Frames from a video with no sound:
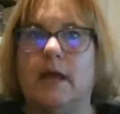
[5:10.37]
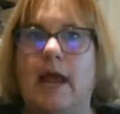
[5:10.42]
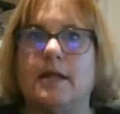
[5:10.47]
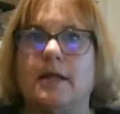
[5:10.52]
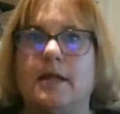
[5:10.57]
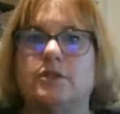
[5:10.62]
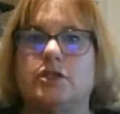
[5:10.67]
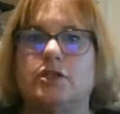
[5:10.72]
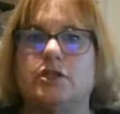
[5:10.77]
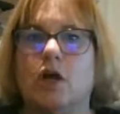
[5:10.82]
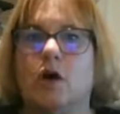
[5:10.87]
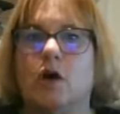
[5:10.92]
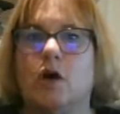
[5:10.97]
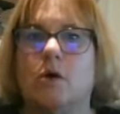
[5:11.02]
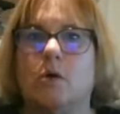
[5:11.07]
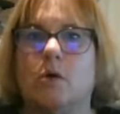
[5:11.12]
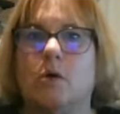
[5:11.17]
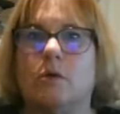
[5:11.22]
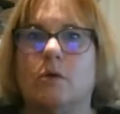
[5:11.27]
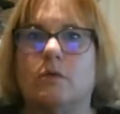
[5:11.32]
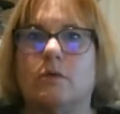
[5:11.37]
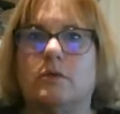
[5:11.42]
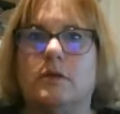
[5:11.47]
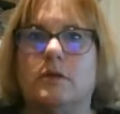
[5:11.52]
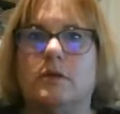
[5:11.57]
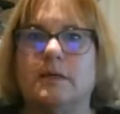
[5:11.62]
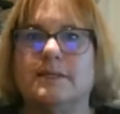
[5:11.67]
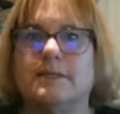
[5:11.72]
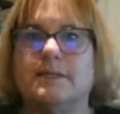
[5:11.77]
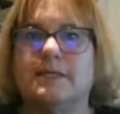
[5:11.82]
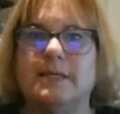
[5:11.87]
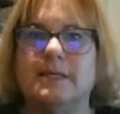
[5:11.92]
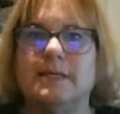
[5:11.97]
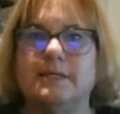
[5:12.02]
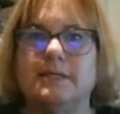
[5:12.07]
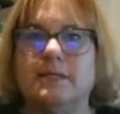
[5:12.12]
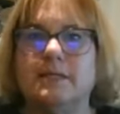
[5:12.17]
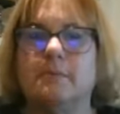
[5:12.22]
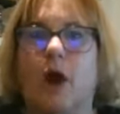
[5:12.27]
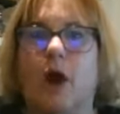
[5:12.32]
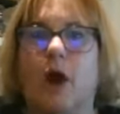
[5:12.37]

And so the system,